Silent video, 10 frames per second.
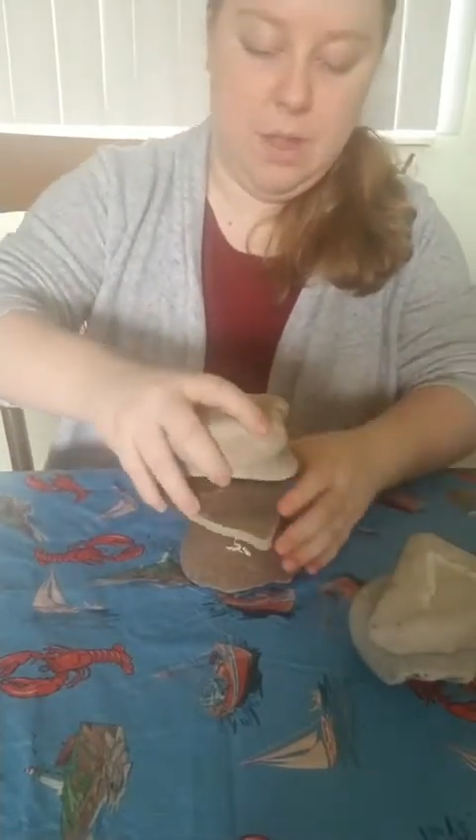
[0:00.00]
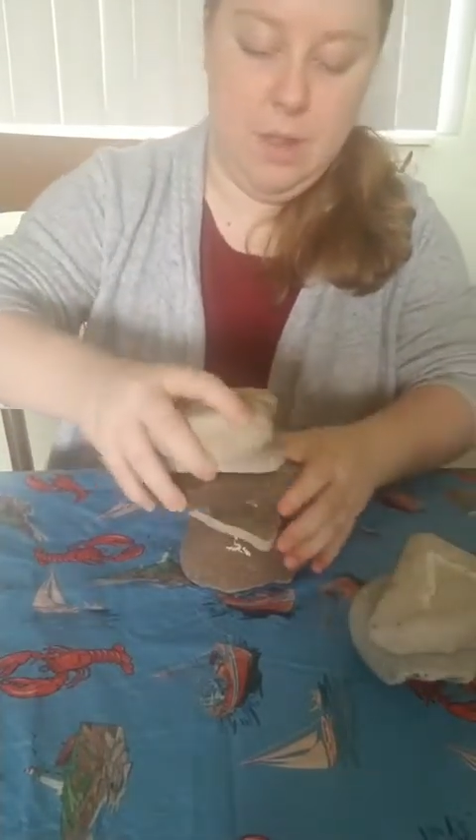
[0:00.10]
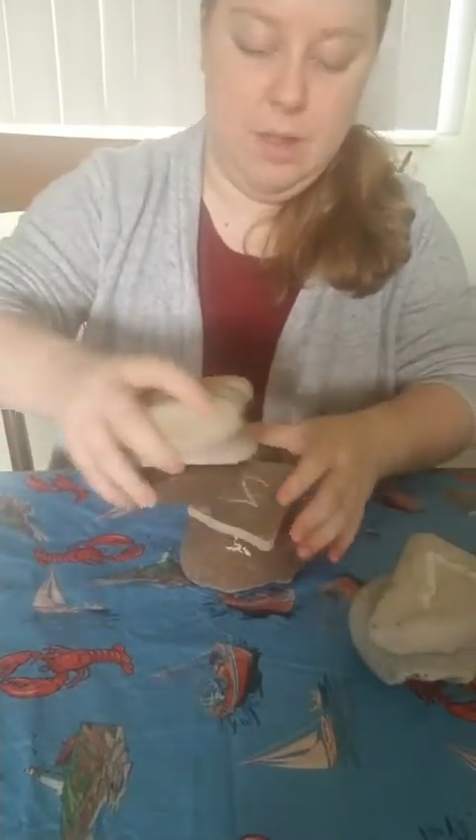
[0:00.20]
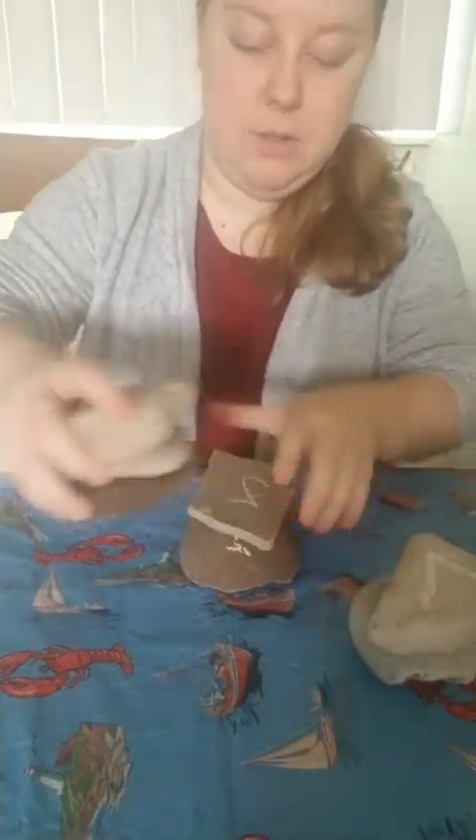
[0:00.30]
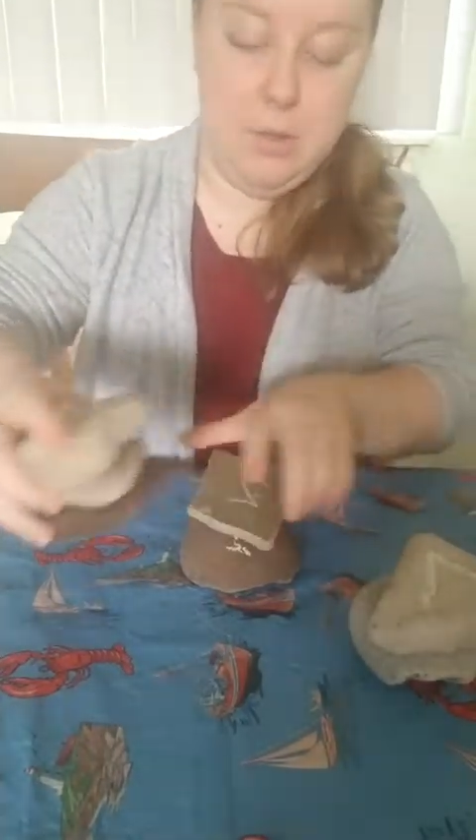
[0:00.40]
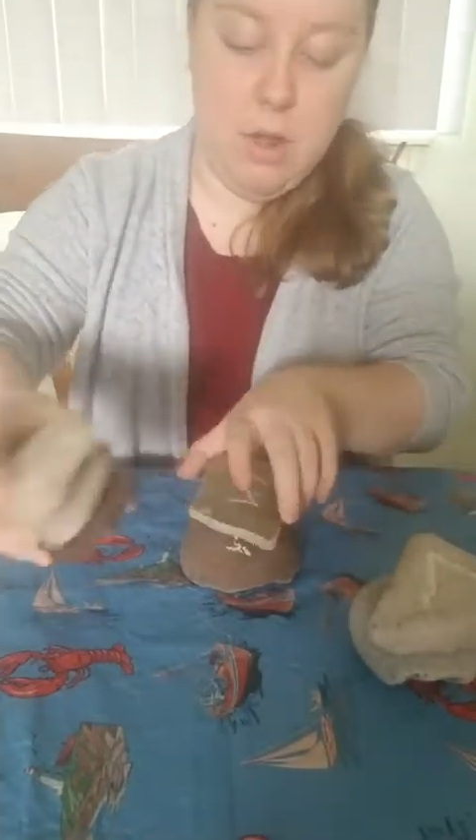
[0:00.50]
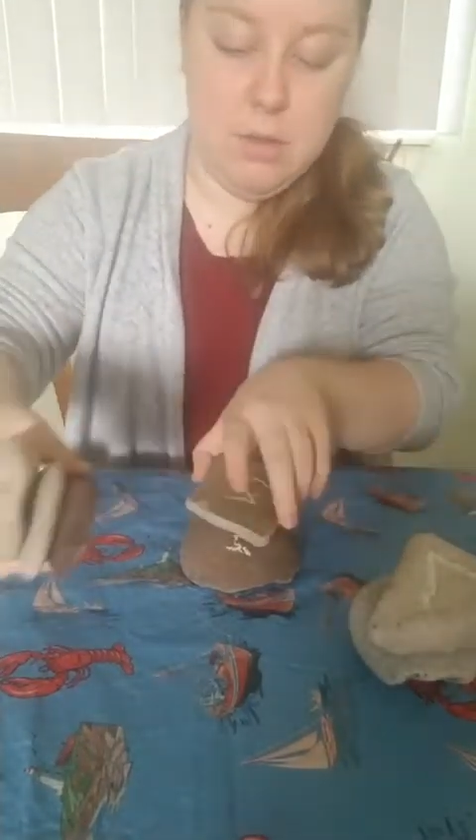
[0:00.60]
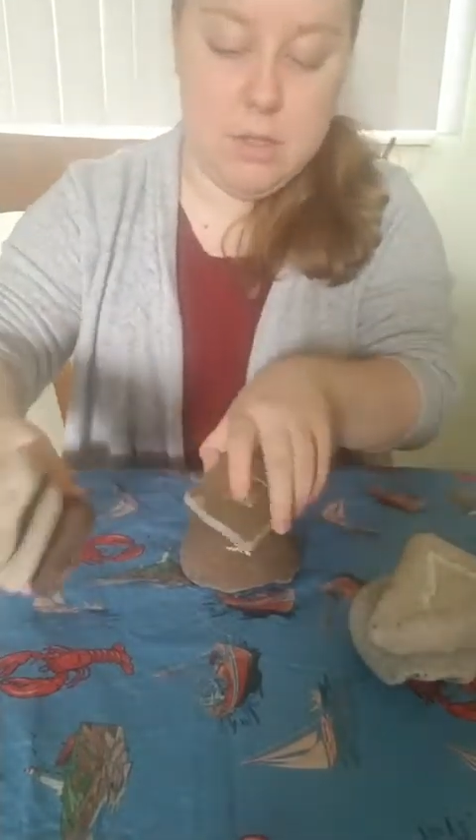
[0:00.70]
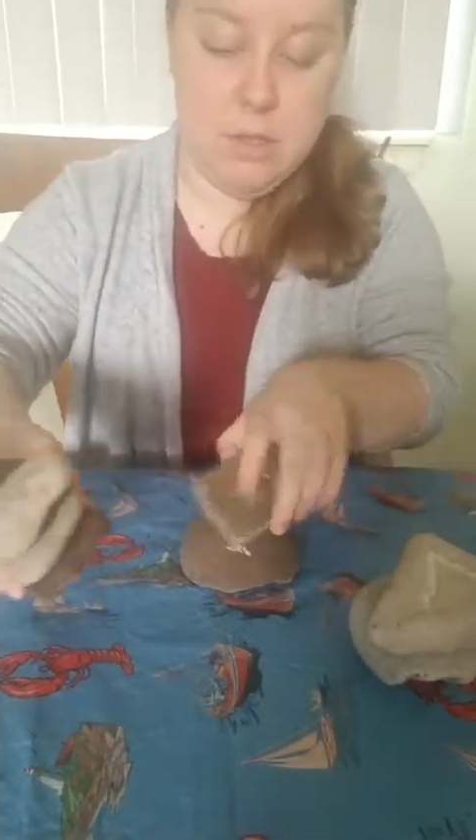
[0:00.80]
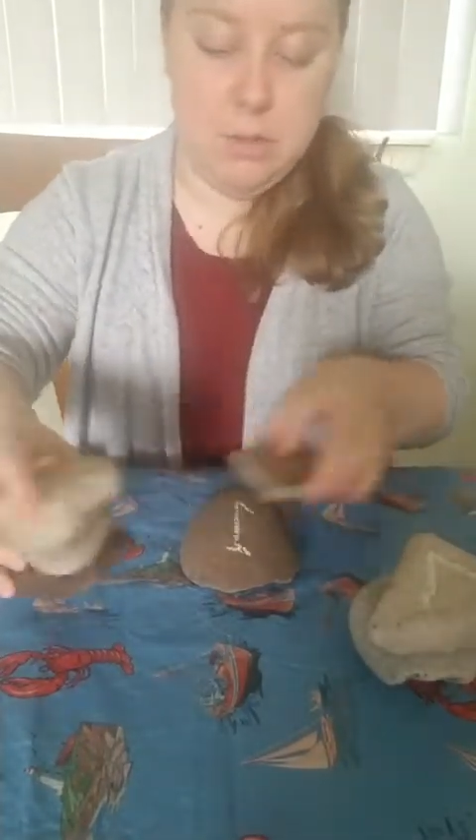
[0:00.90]
And then you can
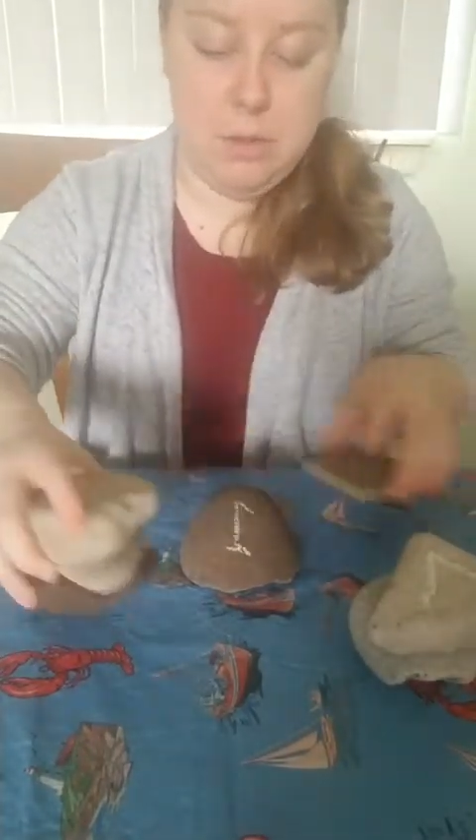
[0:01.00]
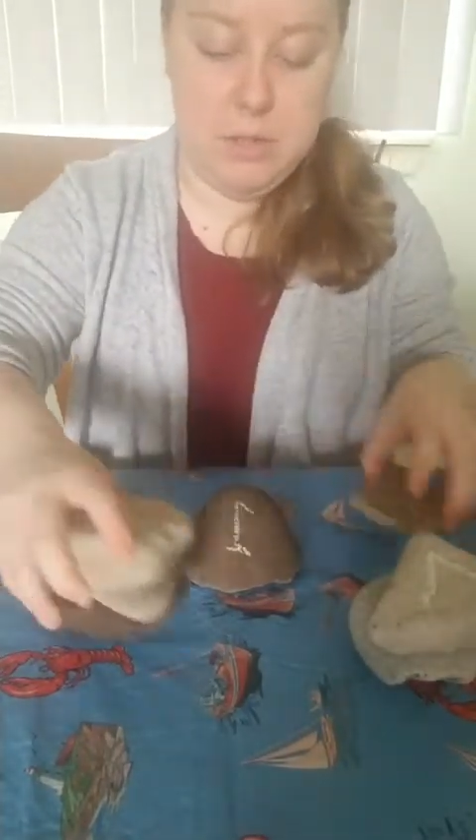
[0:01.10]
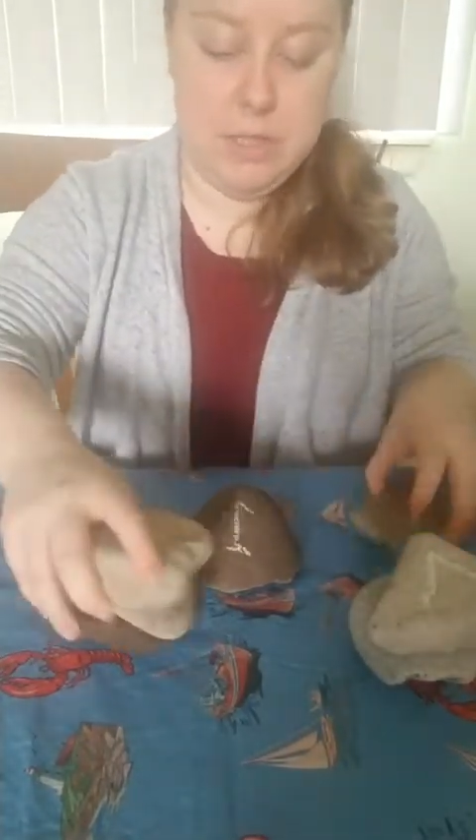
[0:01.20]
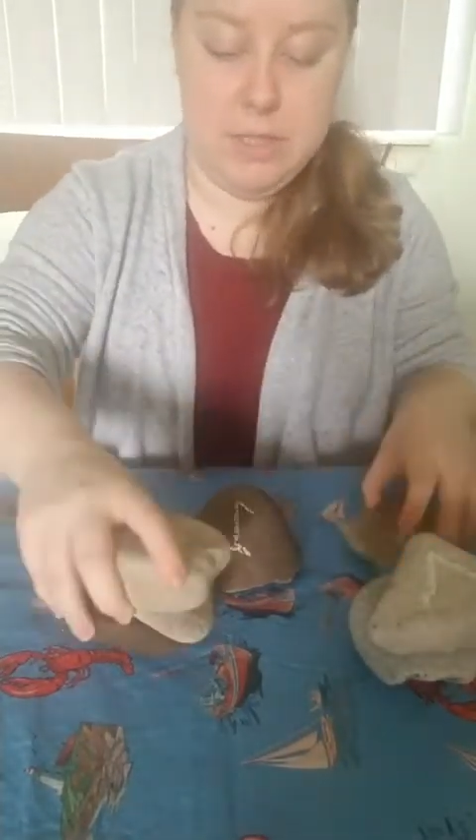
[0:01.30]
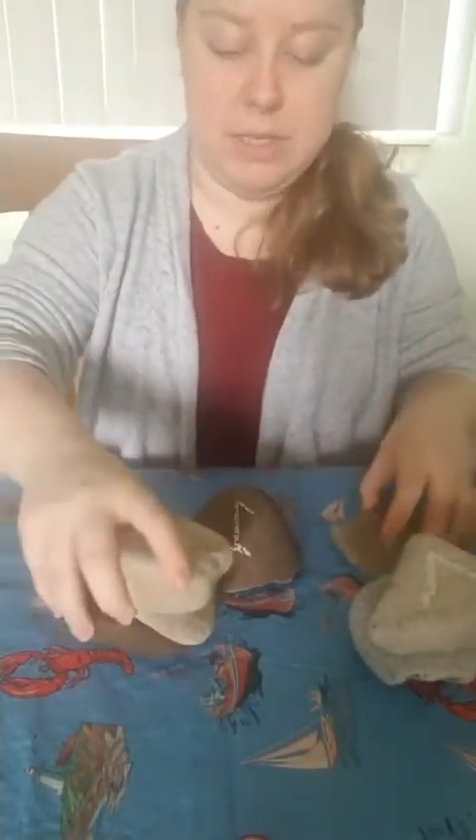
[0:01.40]
also use as an